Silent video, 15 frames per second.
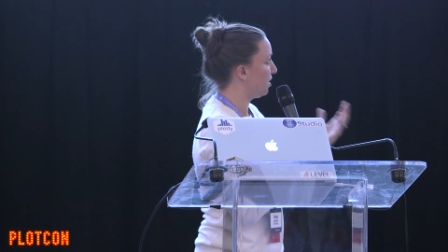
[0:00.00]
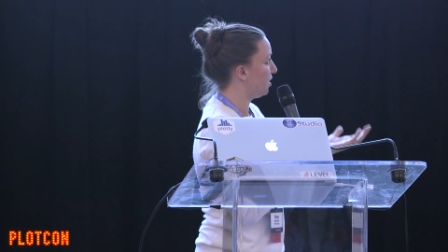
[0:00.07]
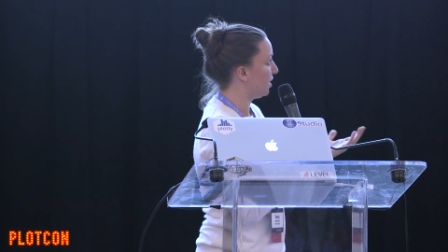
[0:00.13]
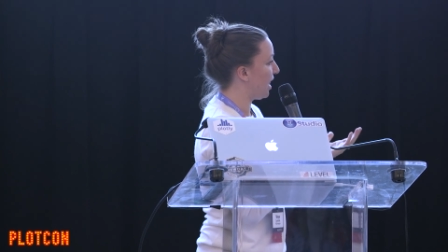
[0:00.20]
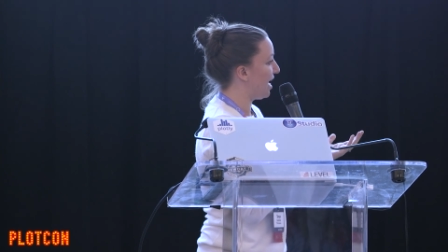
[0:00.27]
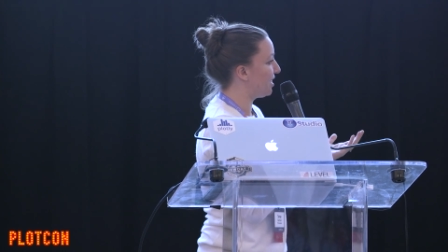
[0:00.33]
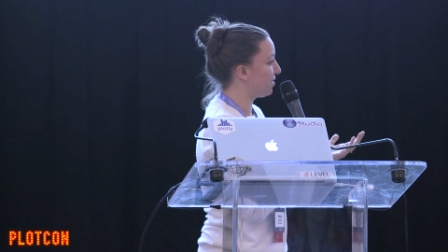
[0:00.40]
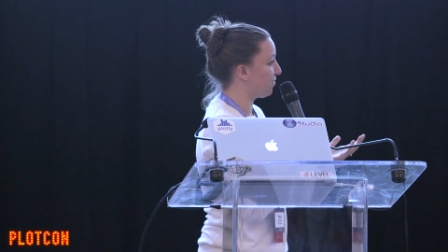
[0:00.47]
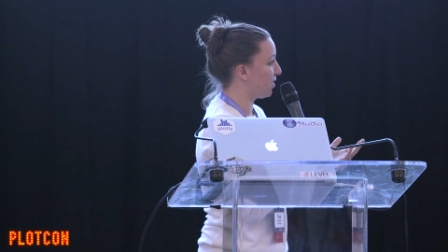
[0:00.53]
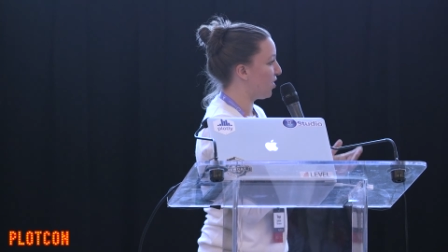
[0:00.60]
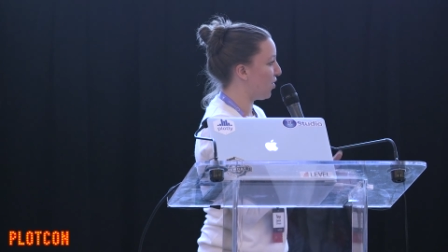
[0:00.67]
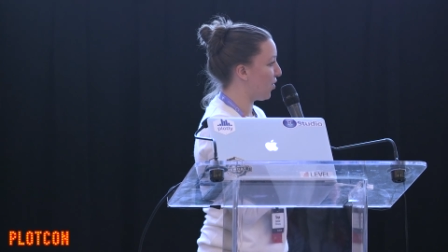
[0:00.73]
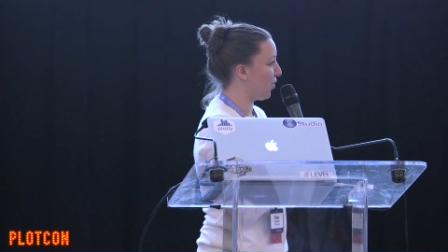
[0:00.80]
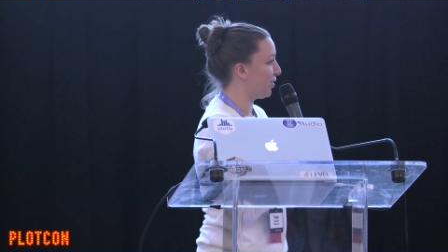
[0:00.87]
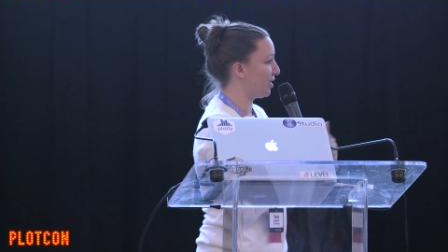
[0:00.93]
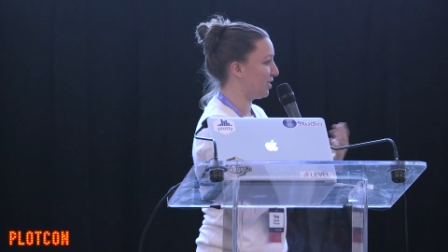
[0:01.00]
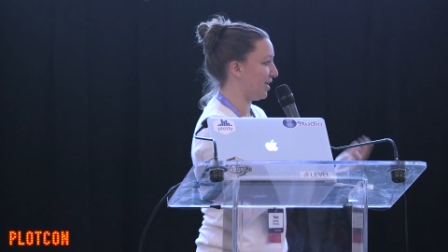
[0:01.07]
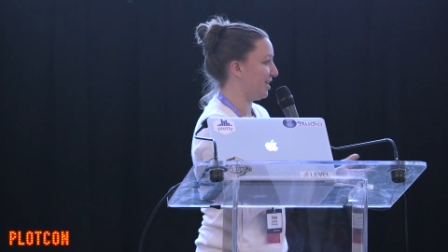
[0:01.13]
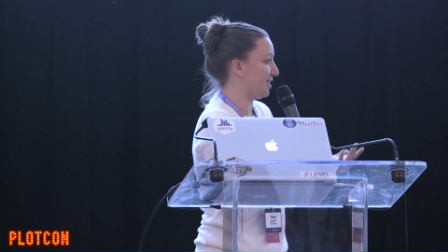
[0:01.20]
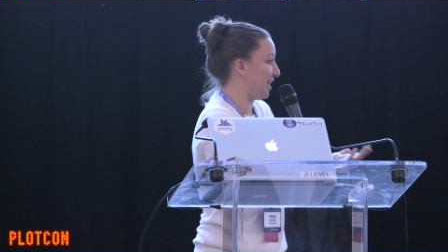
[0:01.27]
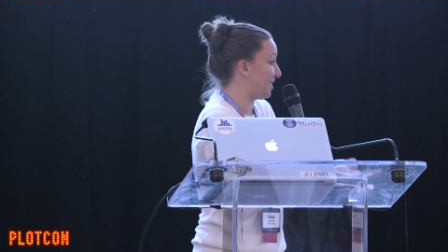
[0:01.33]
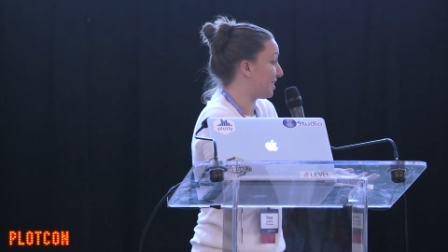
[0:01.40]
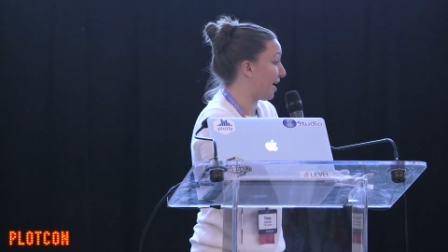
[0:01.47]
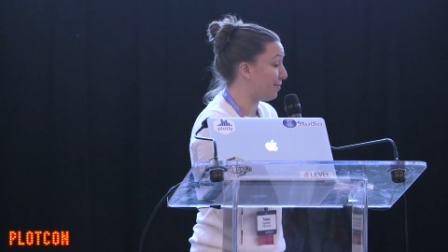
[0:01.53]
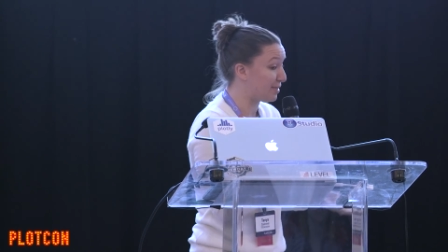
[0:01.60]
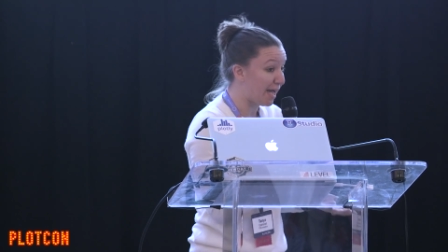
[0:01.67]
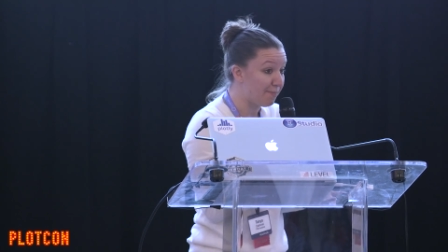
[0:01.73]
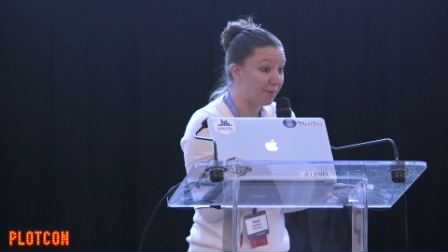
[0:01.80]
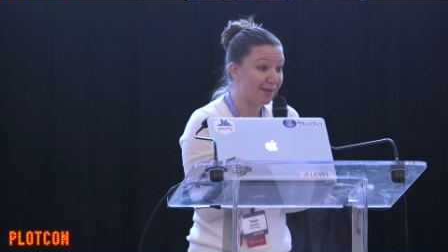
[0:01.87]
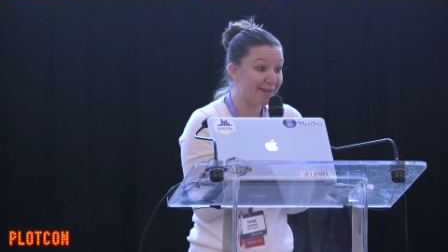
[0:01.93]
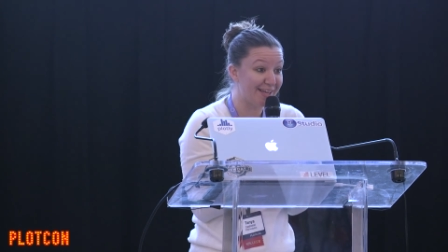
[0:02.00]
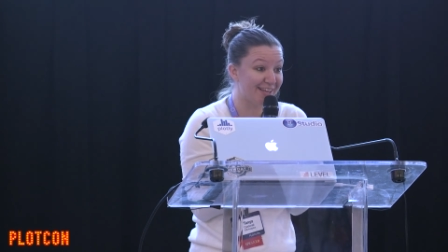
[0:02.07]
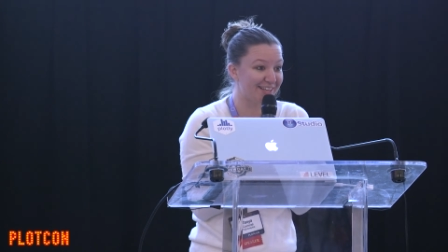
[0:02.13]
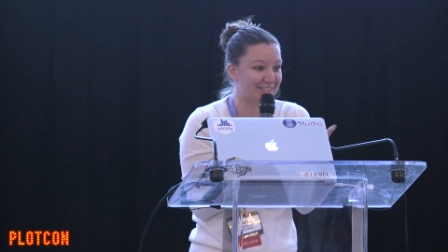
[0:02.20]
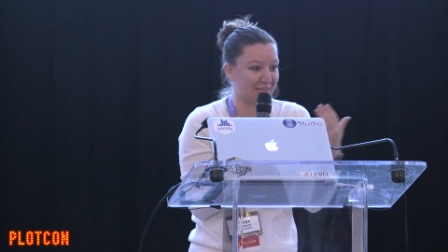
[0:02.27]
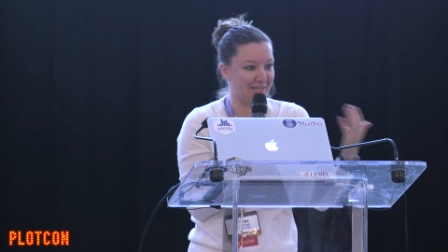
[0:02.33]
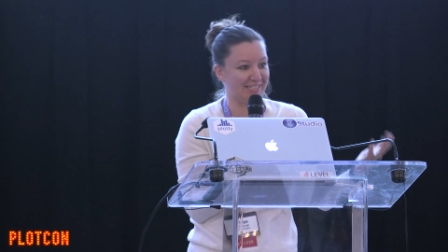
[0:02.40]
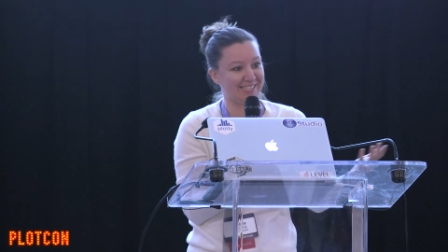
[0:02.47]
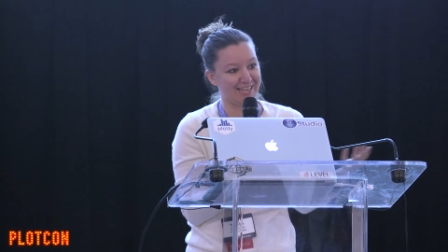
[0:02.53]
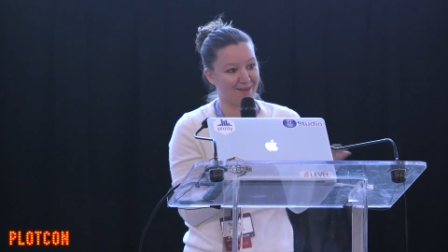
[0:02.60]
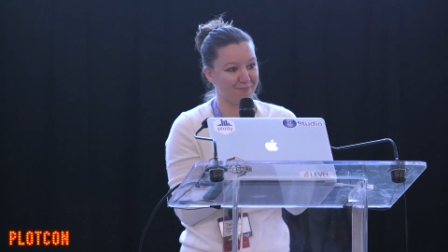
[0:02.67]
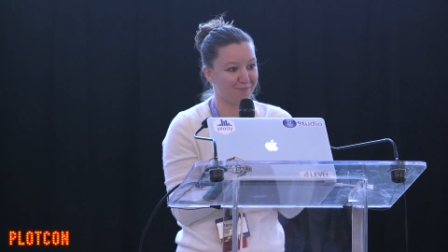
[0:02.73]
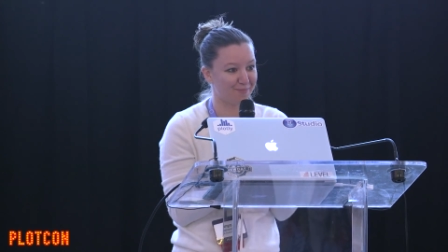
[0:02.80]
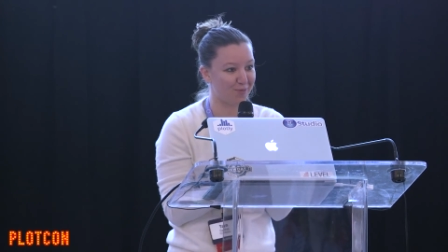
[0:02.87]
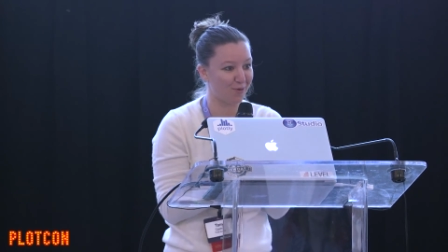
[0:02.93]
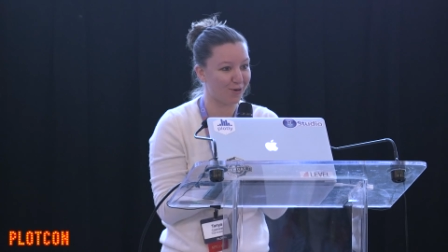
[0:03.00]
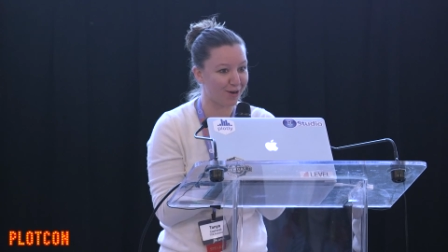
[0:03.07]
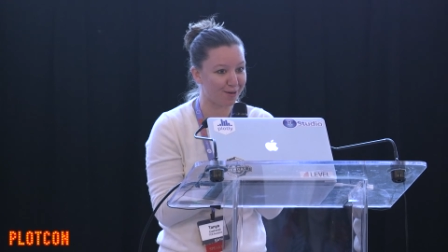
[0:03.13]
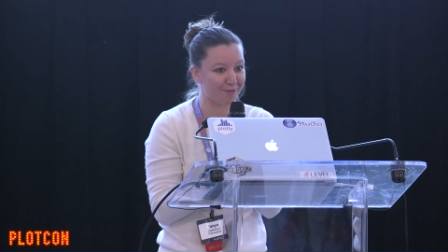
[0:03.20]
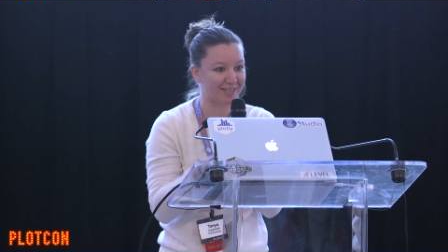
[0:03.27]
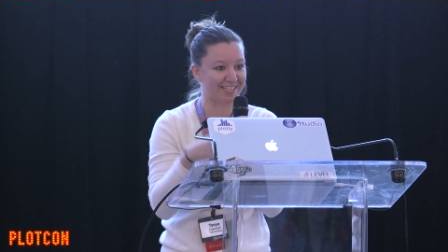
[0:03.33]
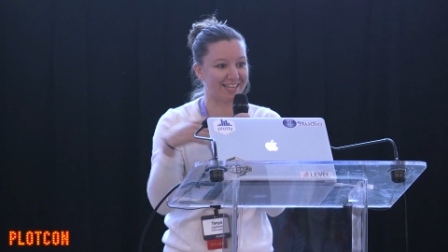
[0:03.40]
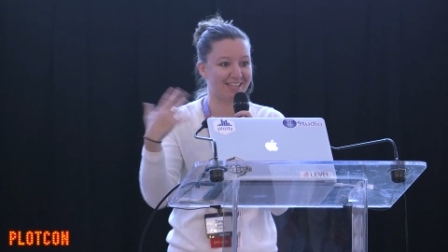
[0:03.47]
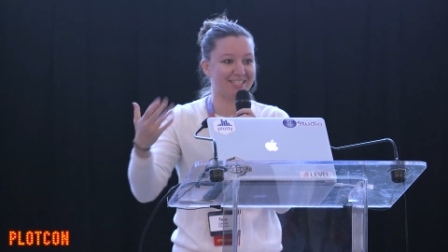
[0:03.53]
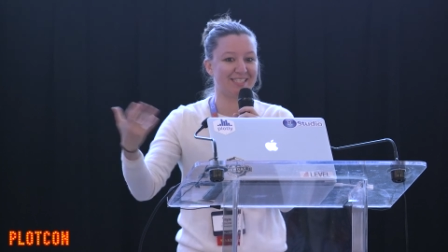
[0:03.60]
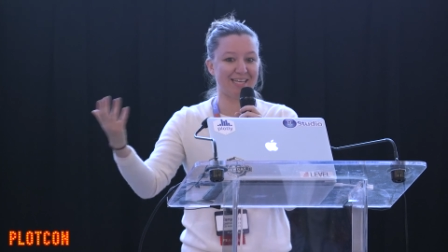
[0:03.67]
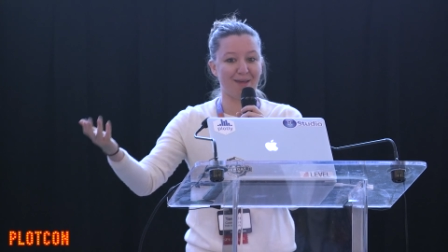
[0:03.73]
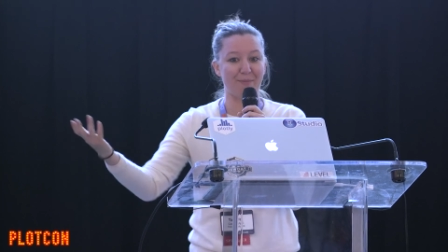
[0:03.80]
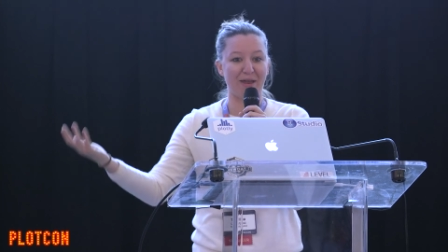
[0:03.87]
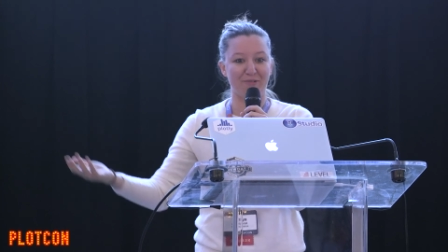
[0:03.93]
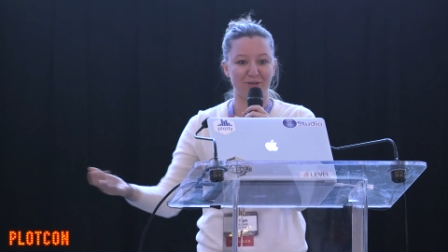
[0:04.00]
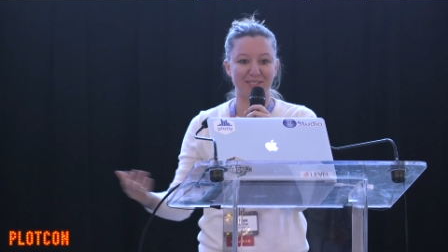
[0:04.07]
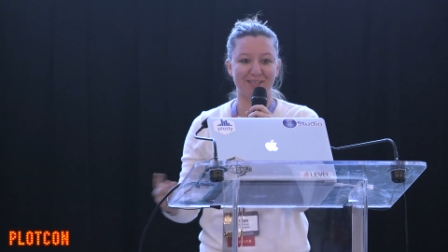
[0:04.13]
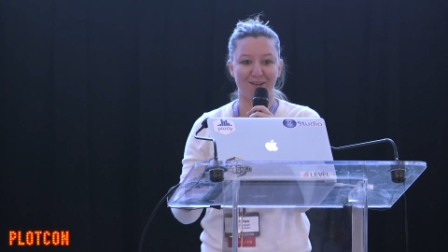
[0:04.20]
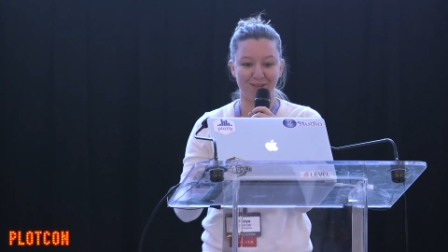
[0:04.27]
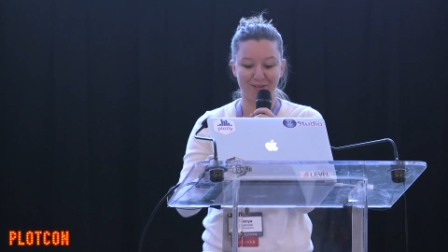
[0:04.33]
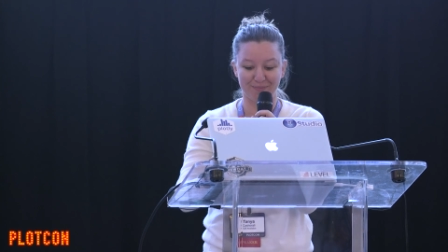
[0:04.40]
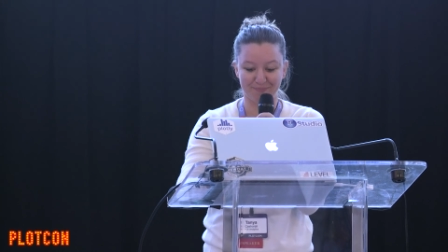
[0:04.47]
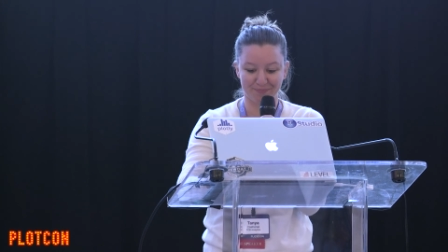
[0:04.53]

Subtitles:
lines of code it's less time typing, it's less time programming to get the same end result.